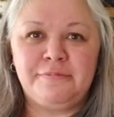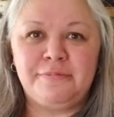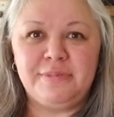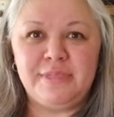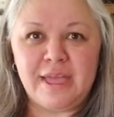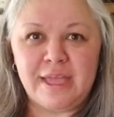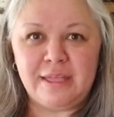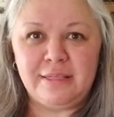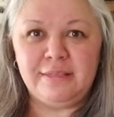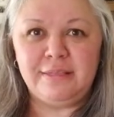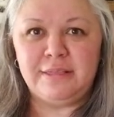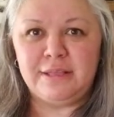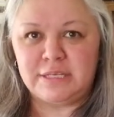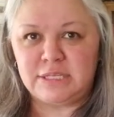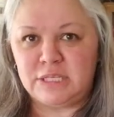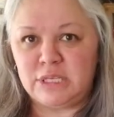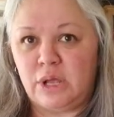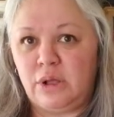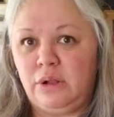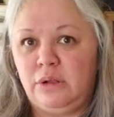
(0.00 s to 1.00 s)
Then the
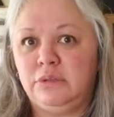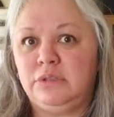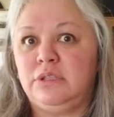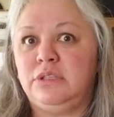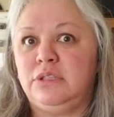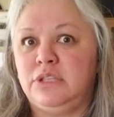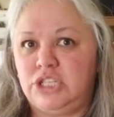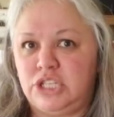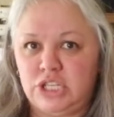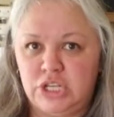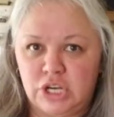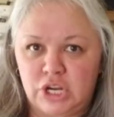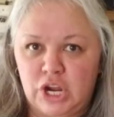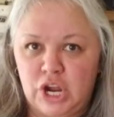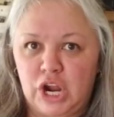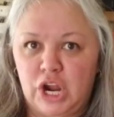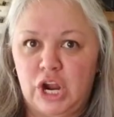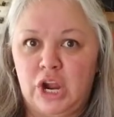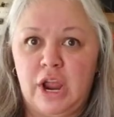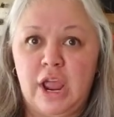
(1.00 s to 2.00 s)
salt, the
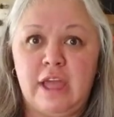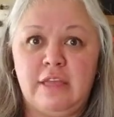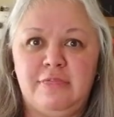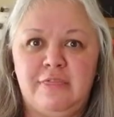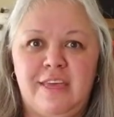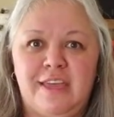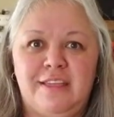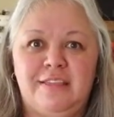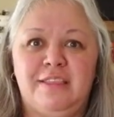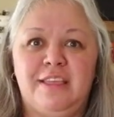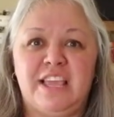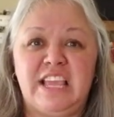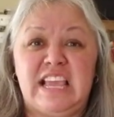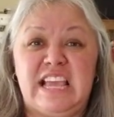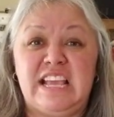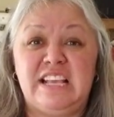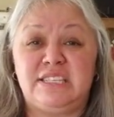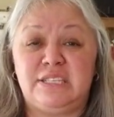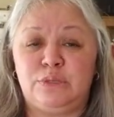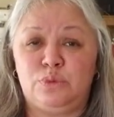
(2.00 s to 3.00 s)
sugar, and then the
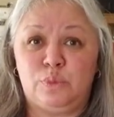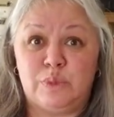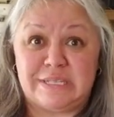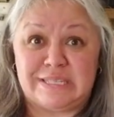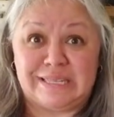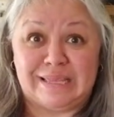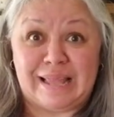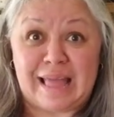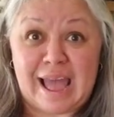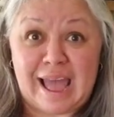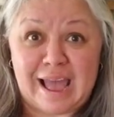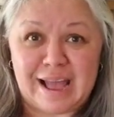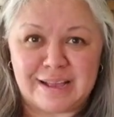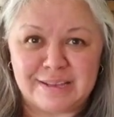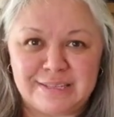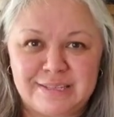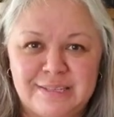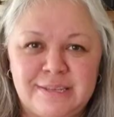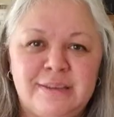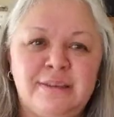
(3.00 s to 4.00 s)
yeast was
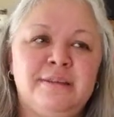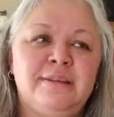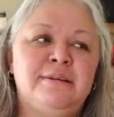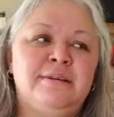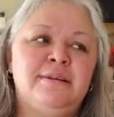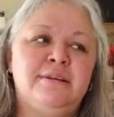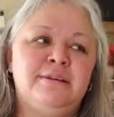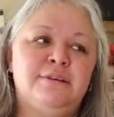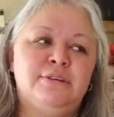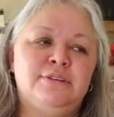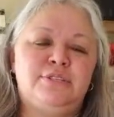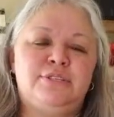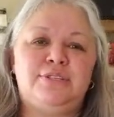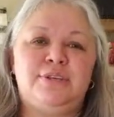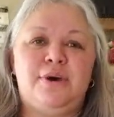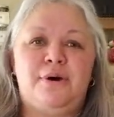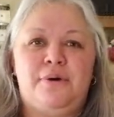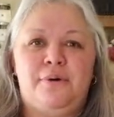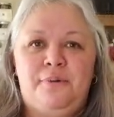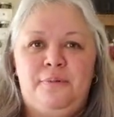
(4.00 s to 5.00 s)
last.
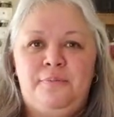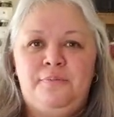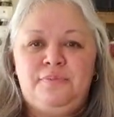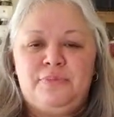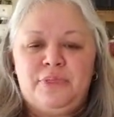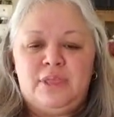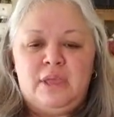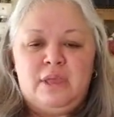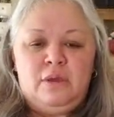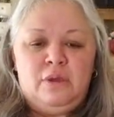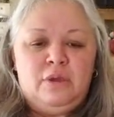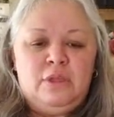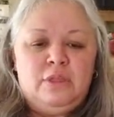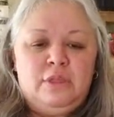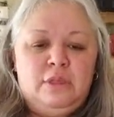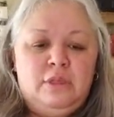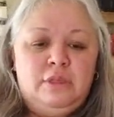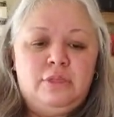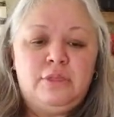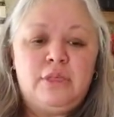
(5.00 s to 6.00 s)
So
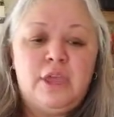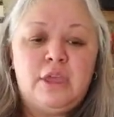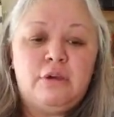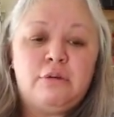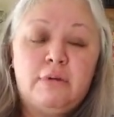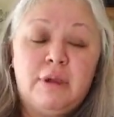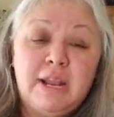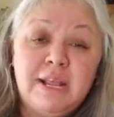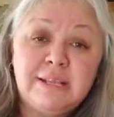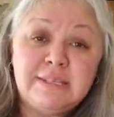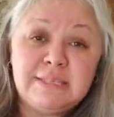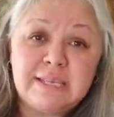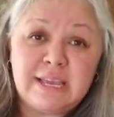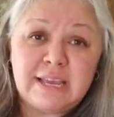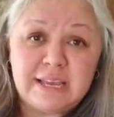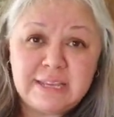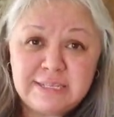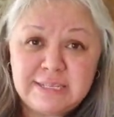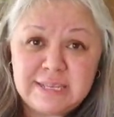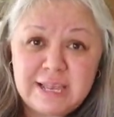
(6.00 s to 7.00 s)
the ingredients,
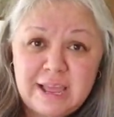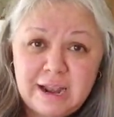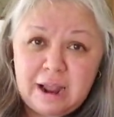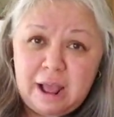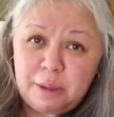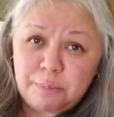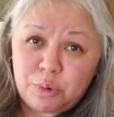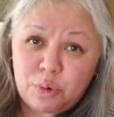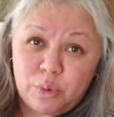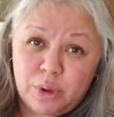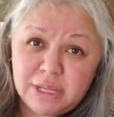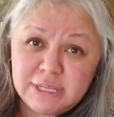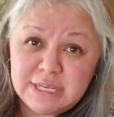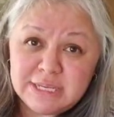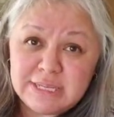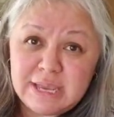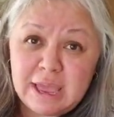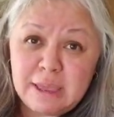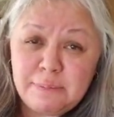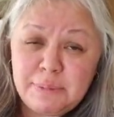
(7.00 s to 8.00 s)
like I said, I'm going
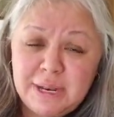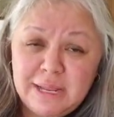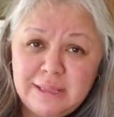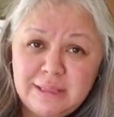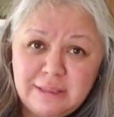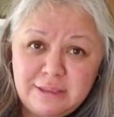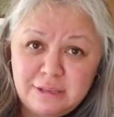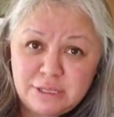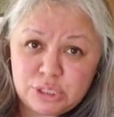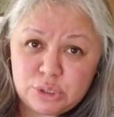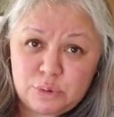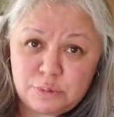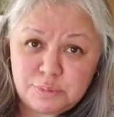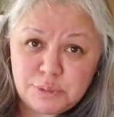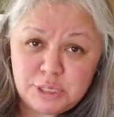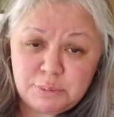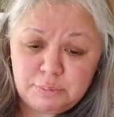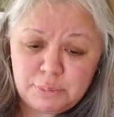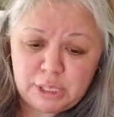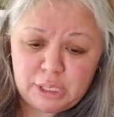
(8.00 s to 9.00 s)
to type it in the
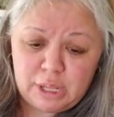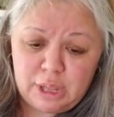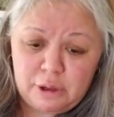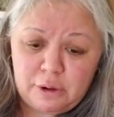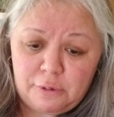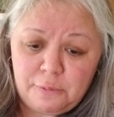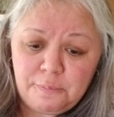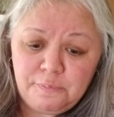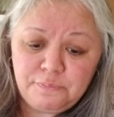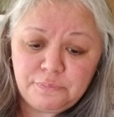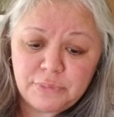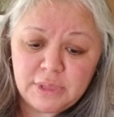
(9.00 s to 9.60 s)
description below.